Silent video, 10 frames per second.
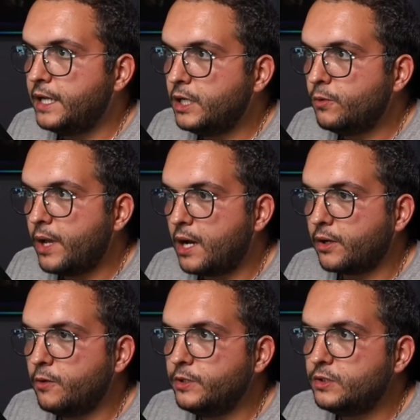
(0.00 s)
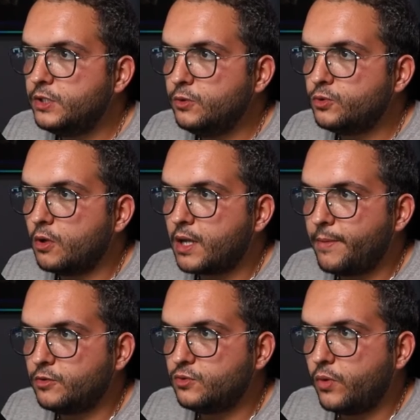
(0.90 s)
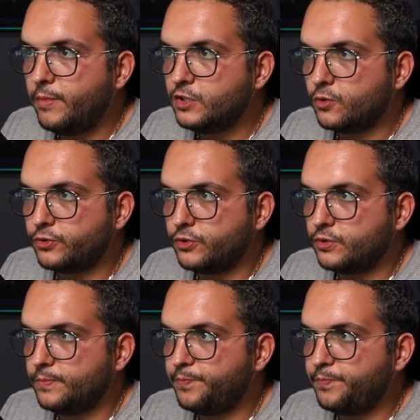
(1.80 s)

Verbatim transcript: Here we are going to talk about streaming sources.